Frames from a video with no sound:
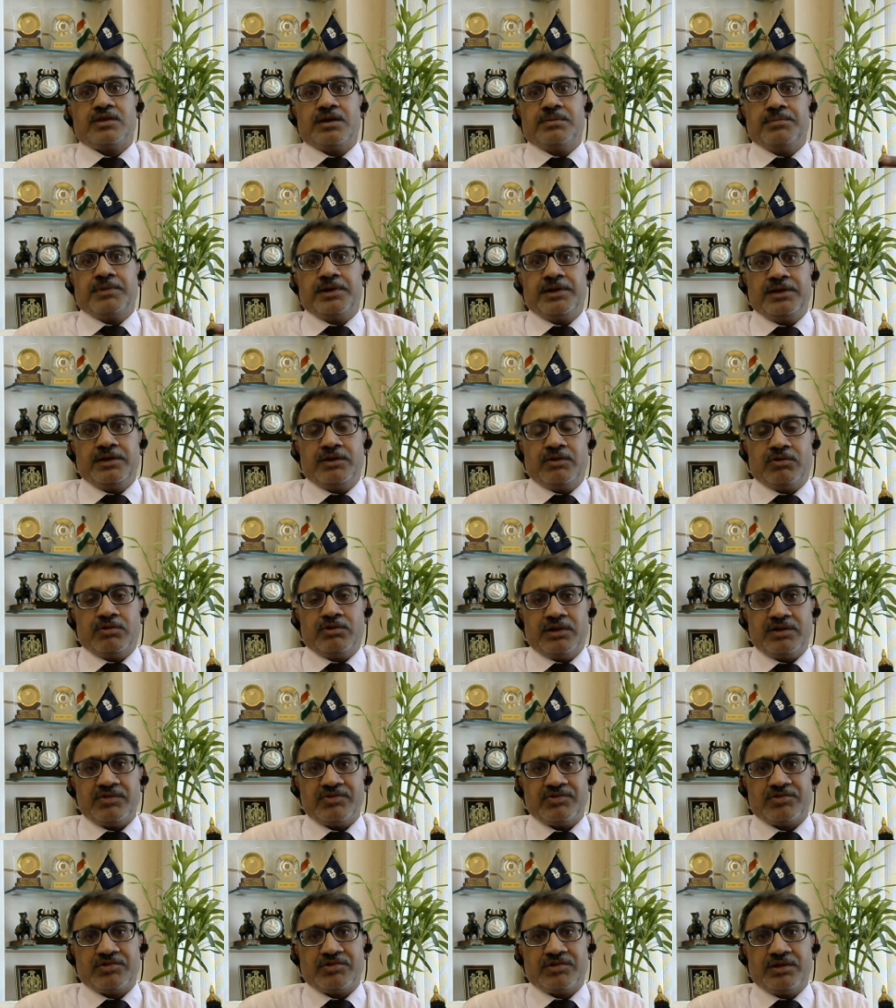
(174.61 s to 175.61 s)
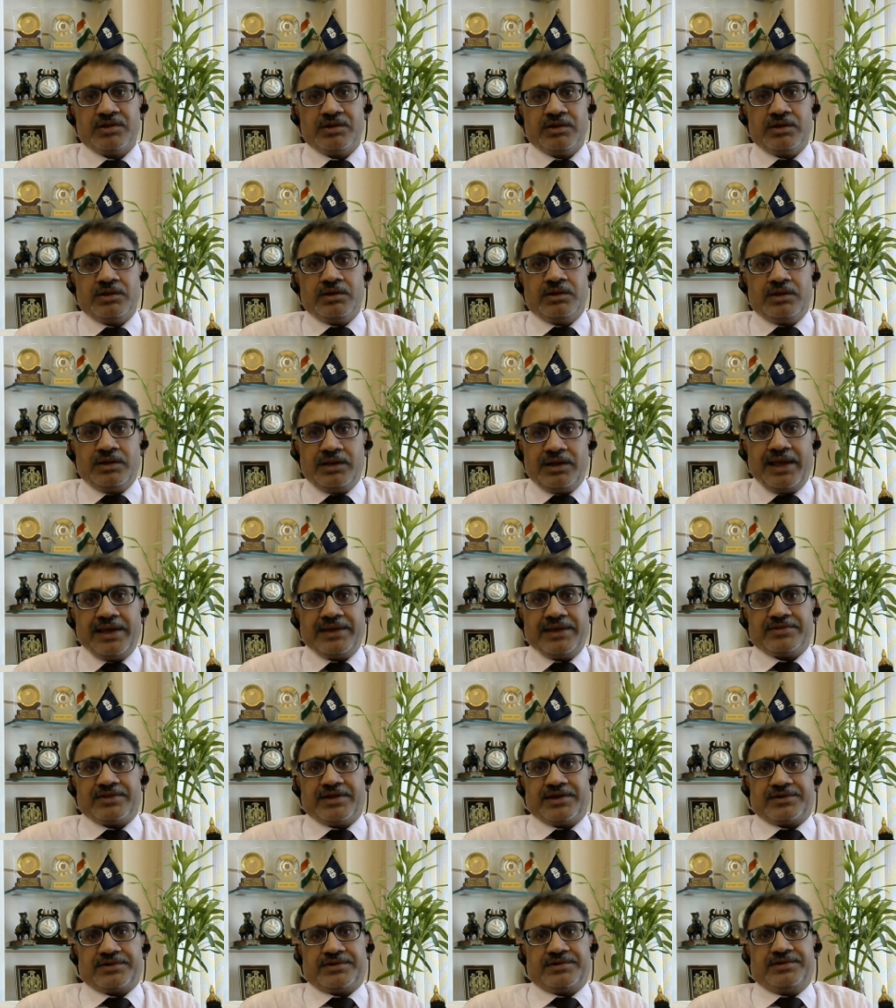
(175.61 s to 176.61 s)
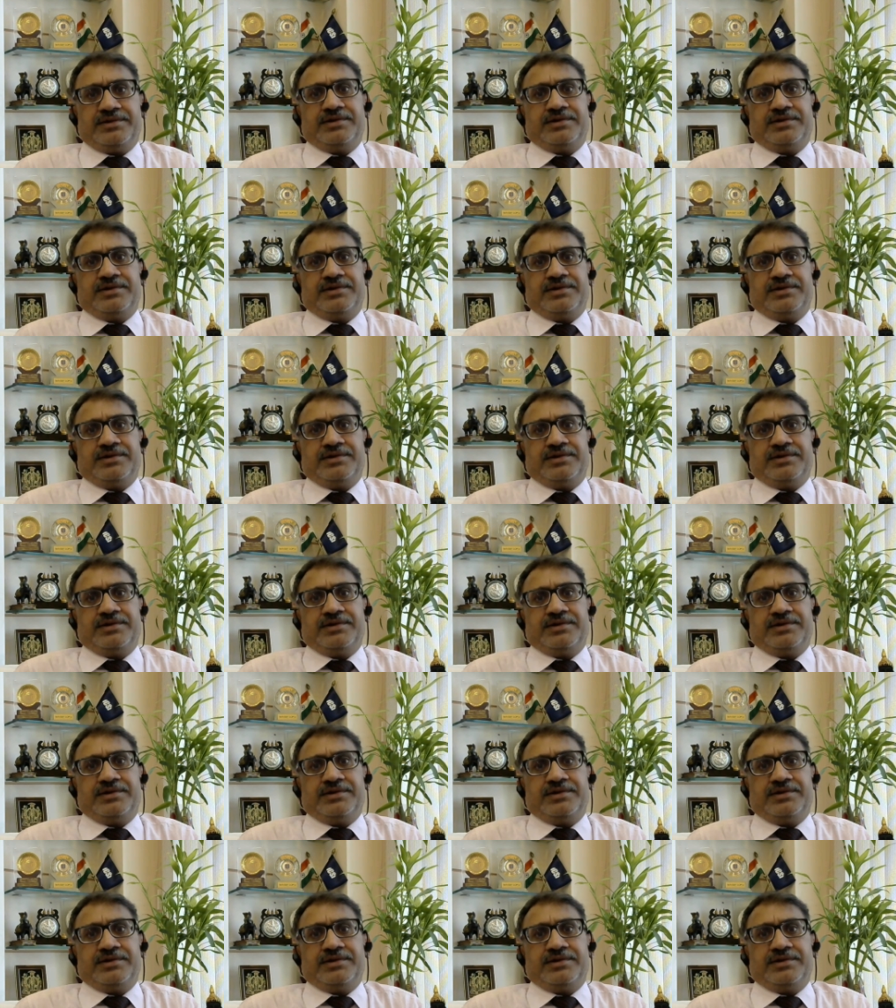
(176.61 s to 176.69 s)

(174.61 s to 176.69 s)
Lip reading: money orders, like that.